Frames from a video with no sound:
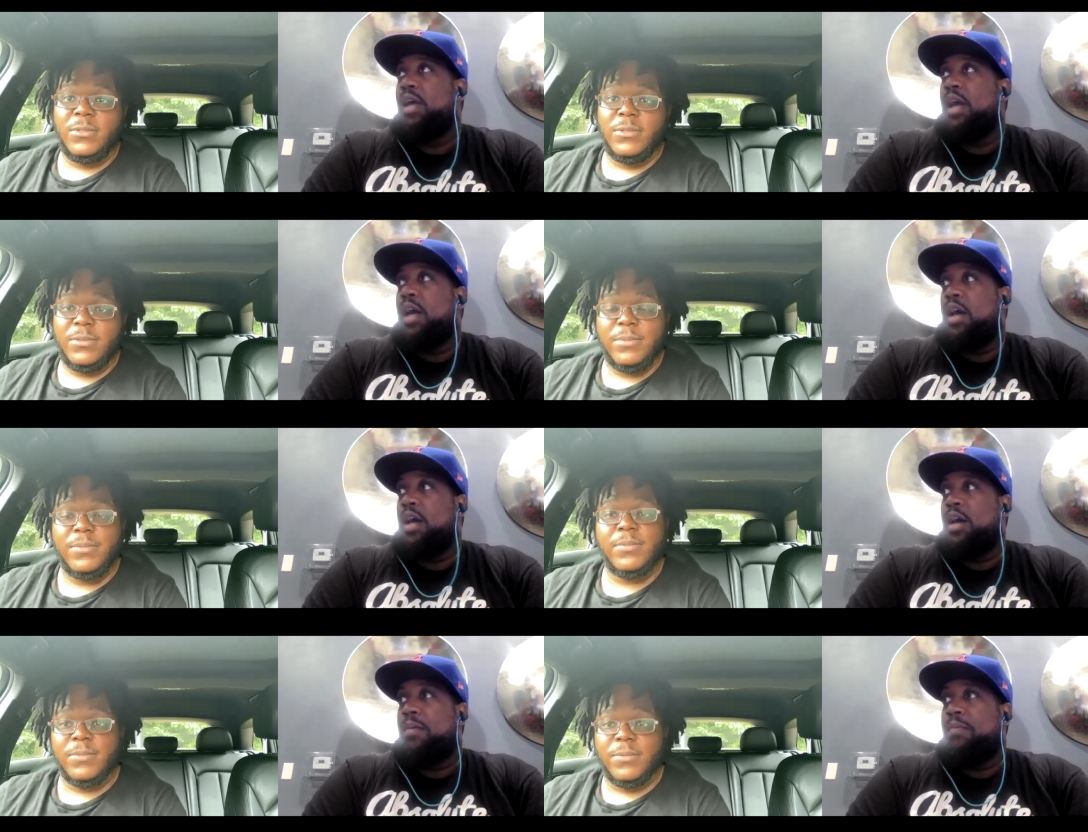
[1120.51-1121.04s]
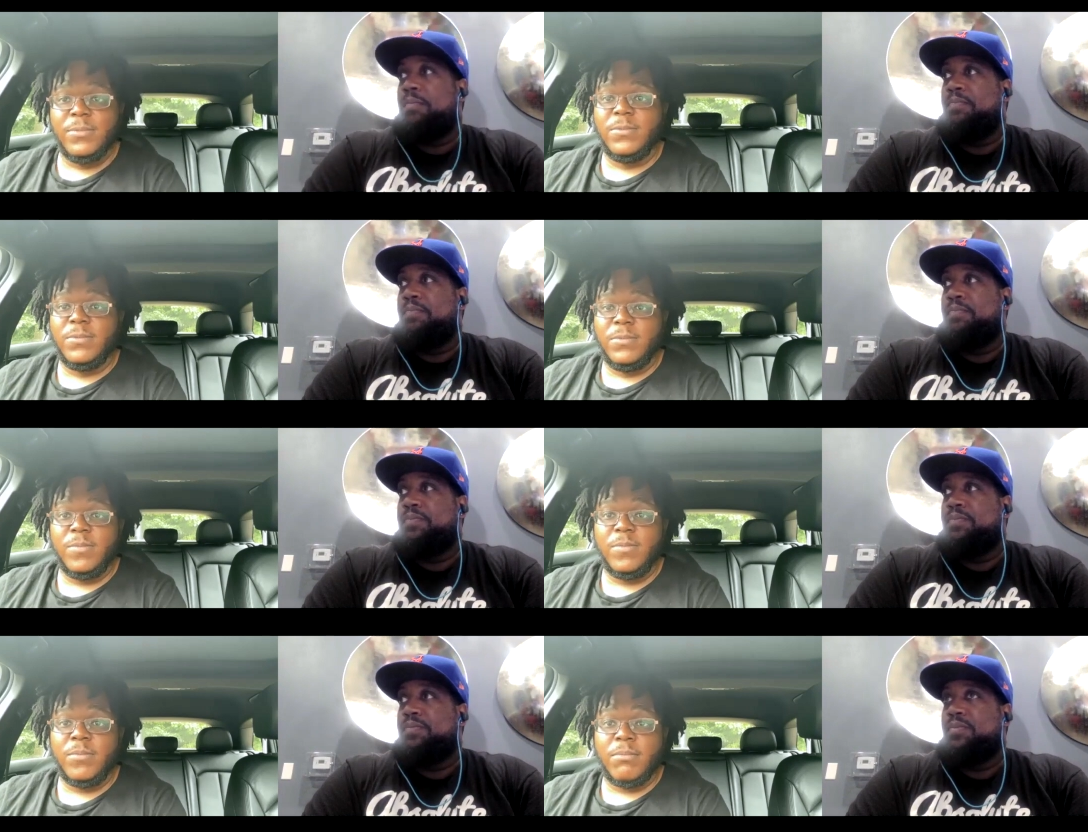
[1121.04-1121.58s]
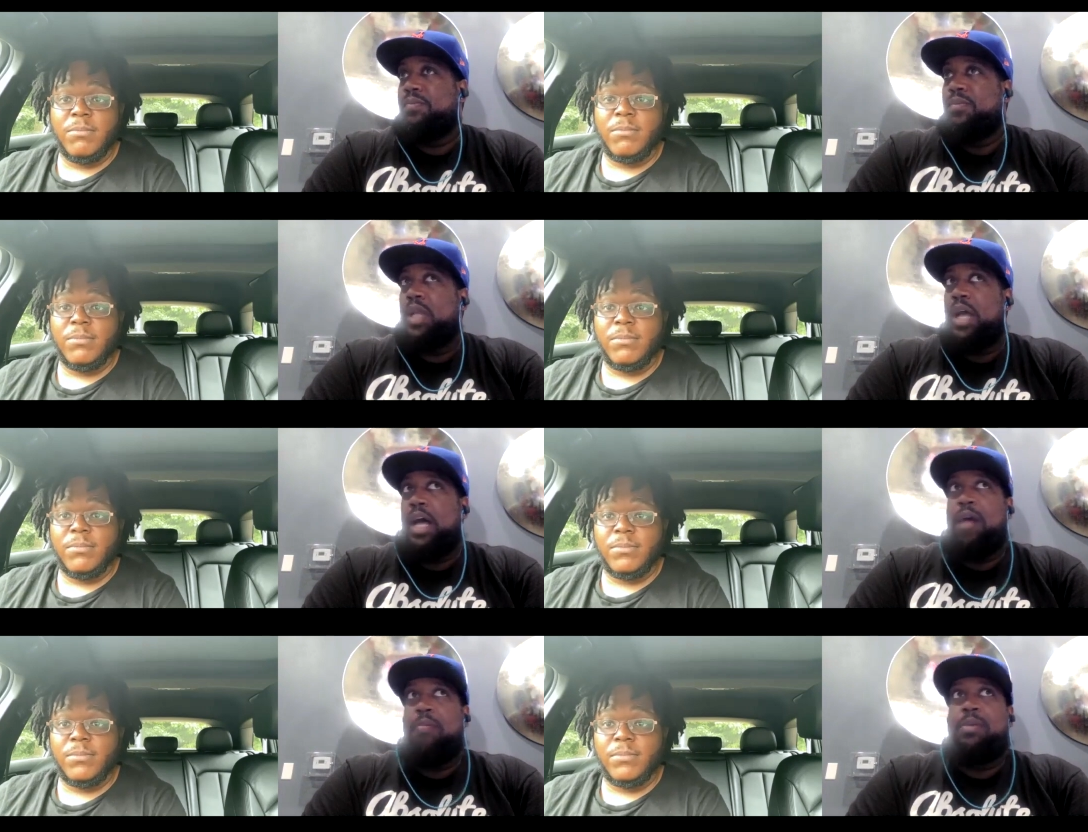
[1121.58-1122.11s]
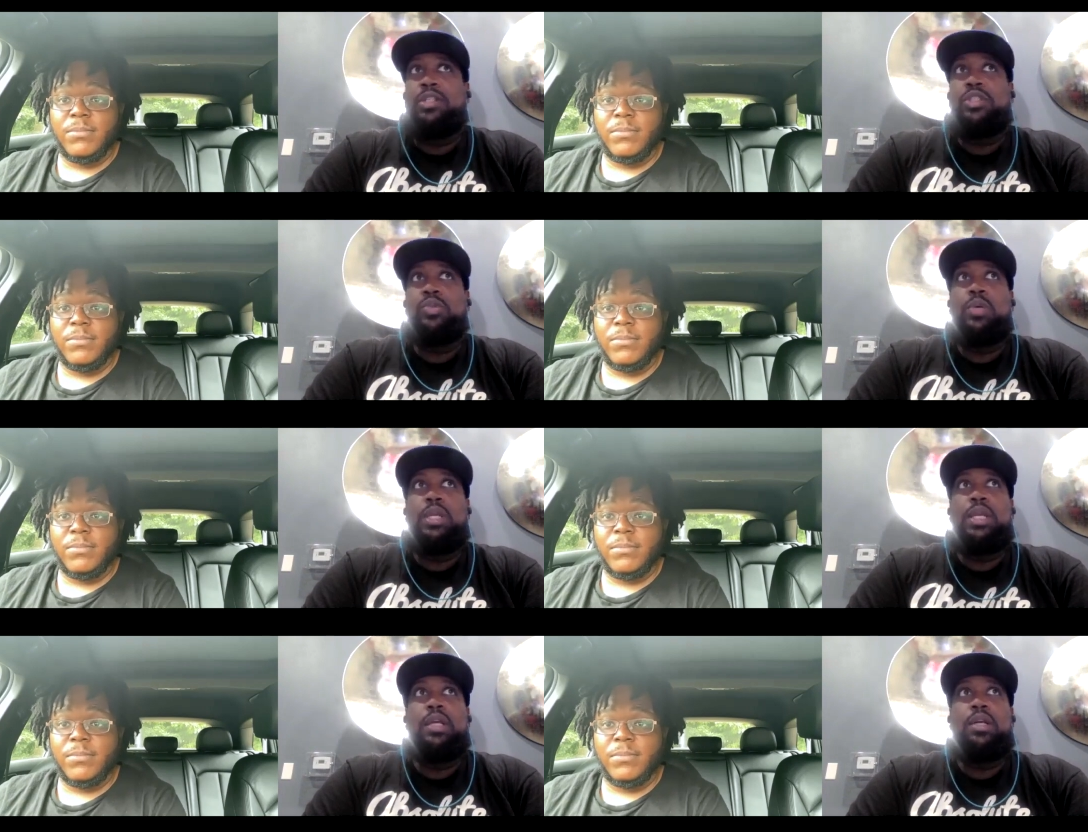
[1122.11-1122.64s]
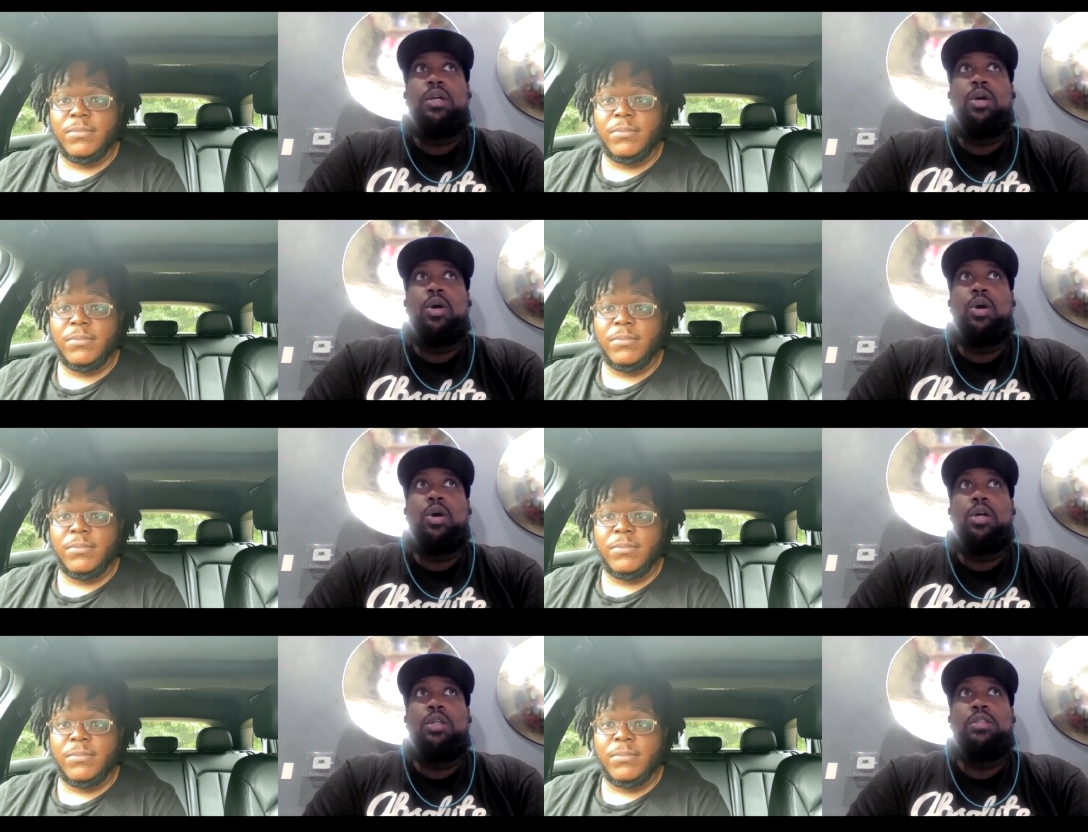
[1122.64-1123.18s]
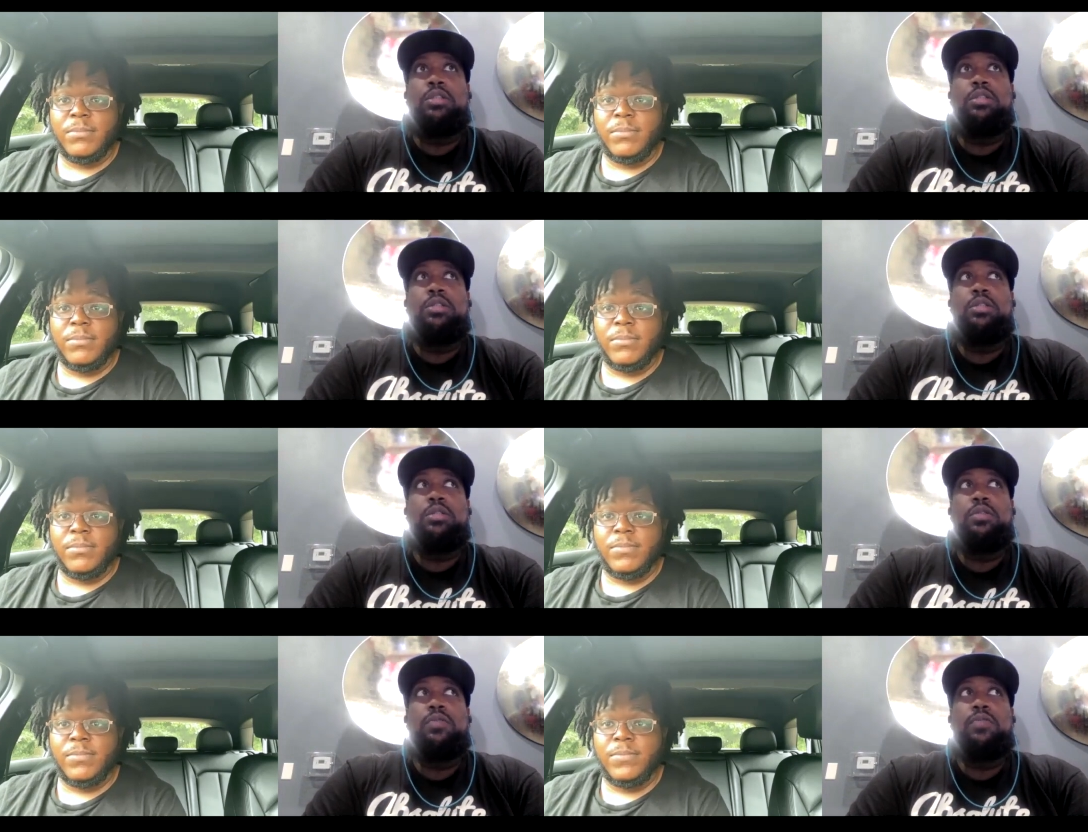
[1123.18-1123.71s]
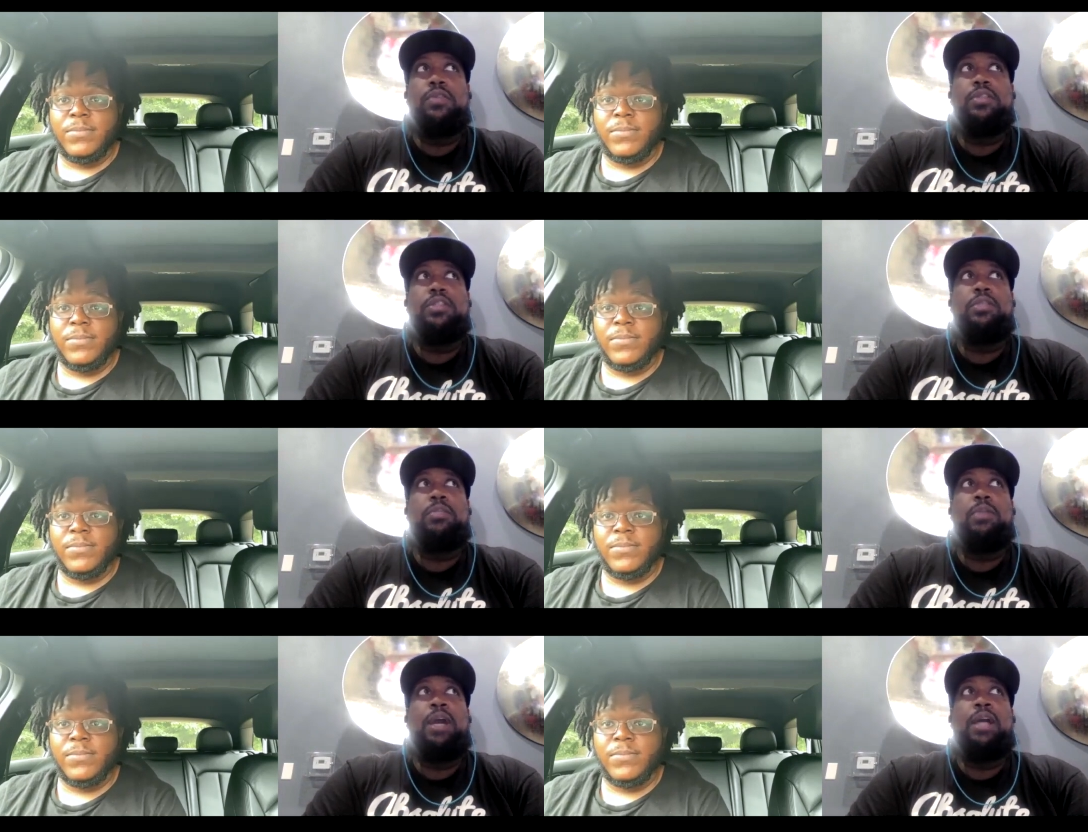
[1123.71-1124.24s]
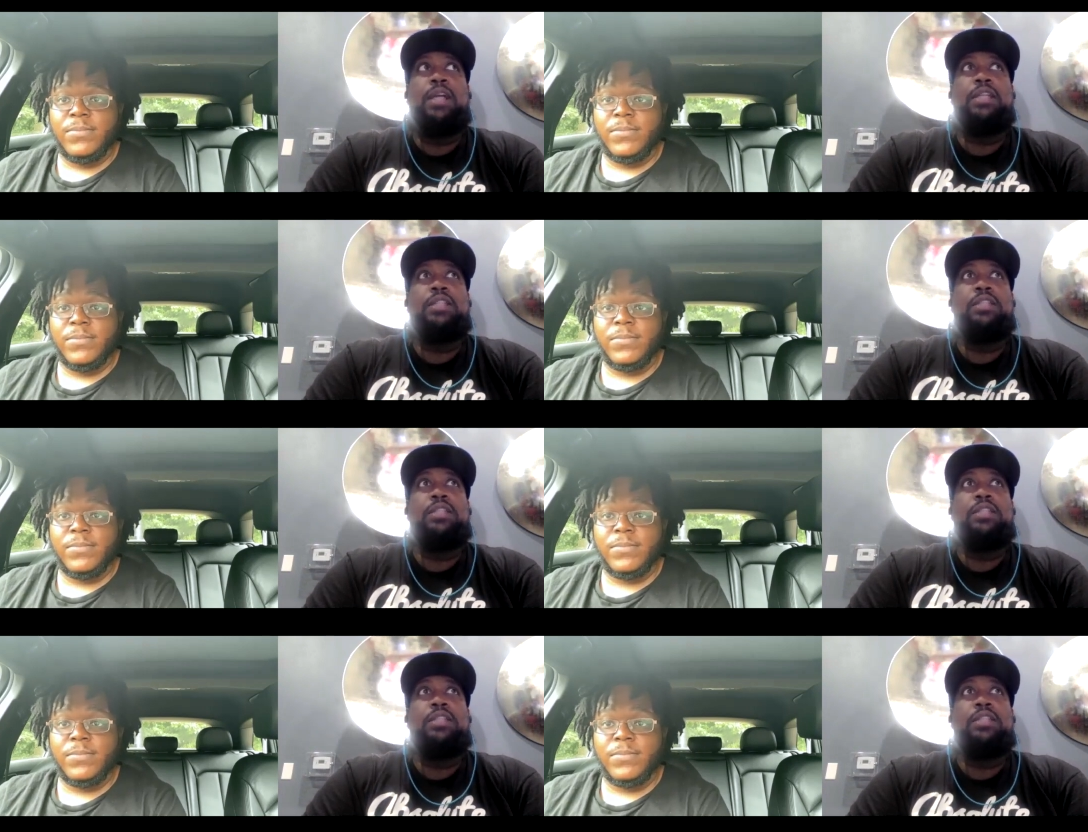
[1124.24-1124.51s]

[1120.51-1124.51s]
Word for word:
Speaker 1: Um, how much would it cost for somebody